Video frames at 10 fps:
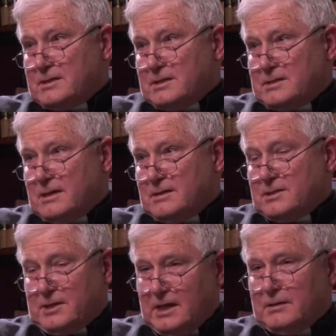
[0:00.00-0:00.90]
As he
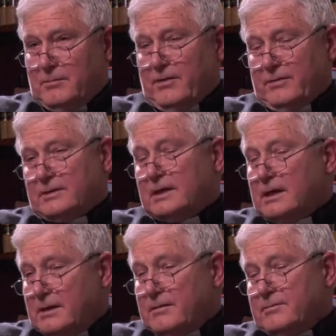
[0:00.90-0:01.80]
says, the kingdom of heaven
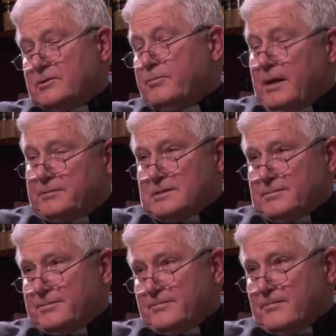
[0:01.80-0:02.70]
through
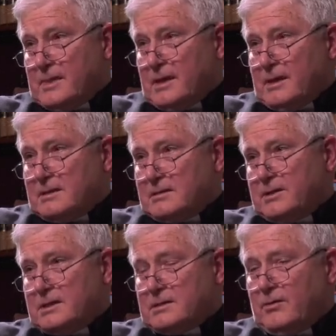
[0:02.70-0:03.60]
baptism. So
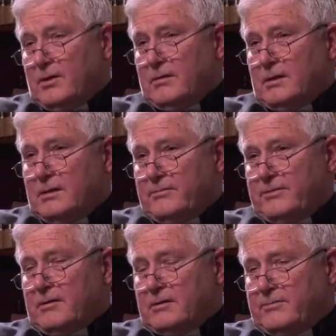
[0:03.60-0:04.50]
these are all
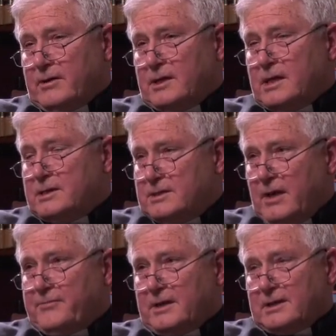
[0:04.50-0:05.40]
very, very
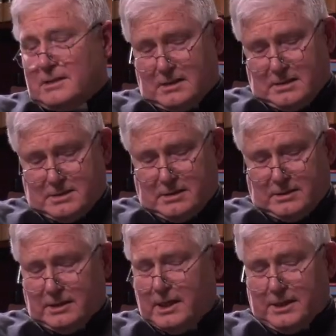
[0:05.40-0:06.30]
definite things that
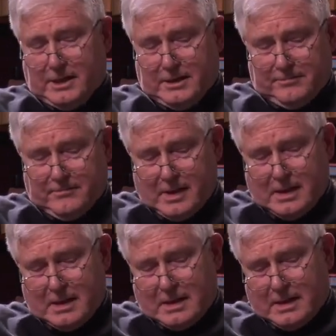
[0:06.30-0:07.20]
delineate
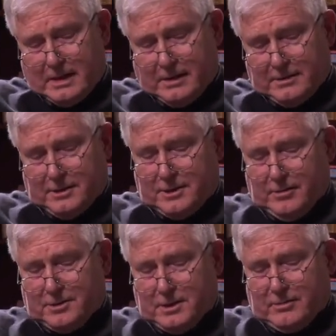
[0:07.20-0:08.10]
the
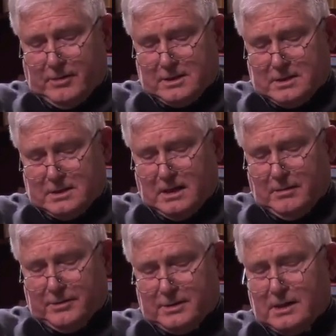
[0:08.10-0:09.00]
church that Christ
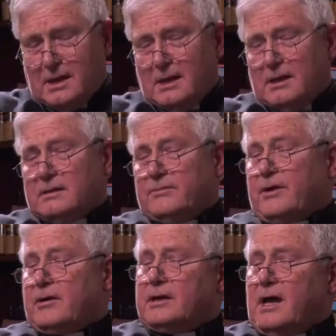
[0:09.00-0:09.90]
established. The
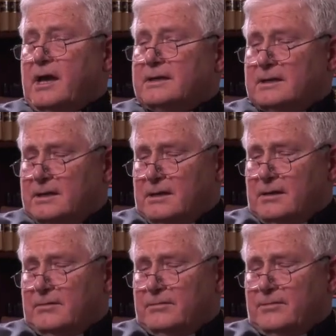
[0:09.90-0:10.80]
very
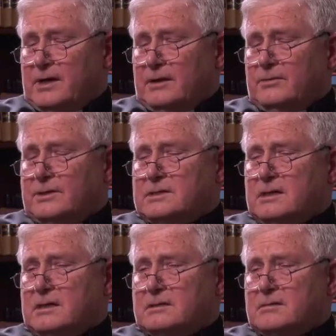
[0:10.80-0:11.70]
idea, when our Lord
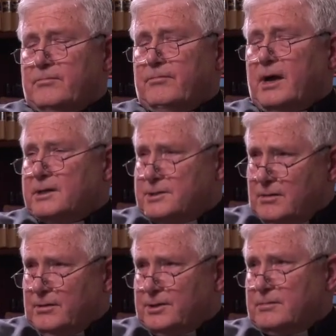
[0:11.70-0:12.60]
says, my
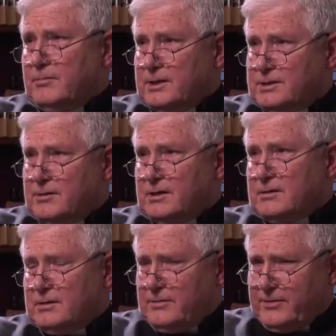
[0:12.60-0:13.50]
church,
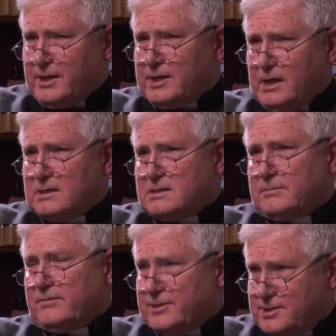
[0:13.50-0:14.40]
the very
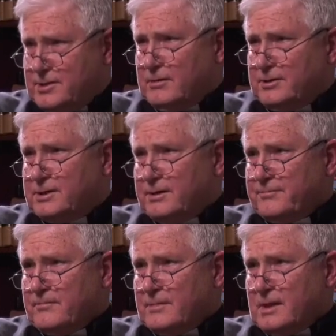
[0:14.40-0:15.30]
concept of a church
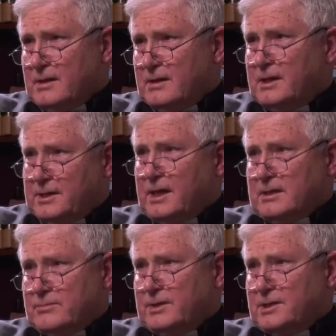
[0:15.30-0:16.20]

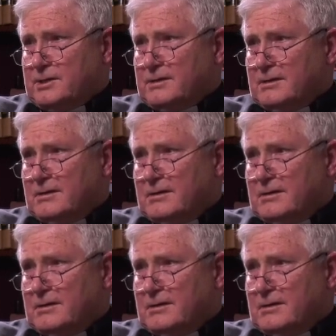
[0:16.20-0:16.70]
indicates religion.